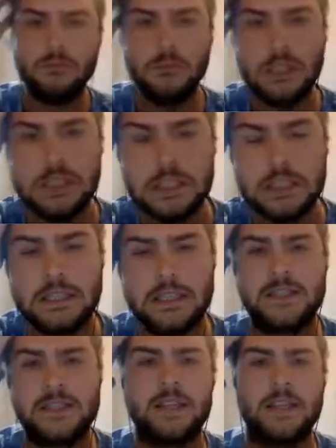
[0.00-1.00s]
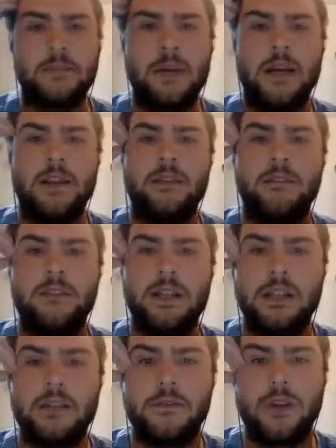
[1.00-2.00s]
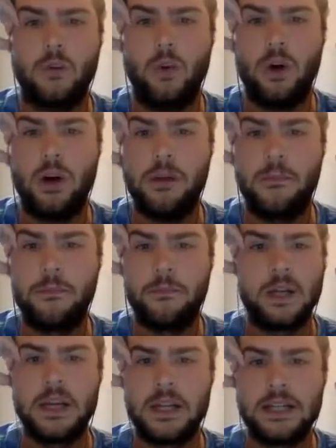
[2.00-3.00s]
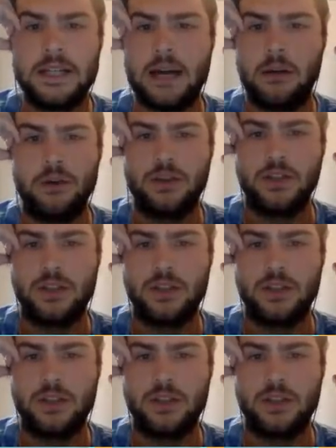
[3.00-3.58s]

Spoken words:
Oh, that stinks, man. That Finny lived on 1 because that was just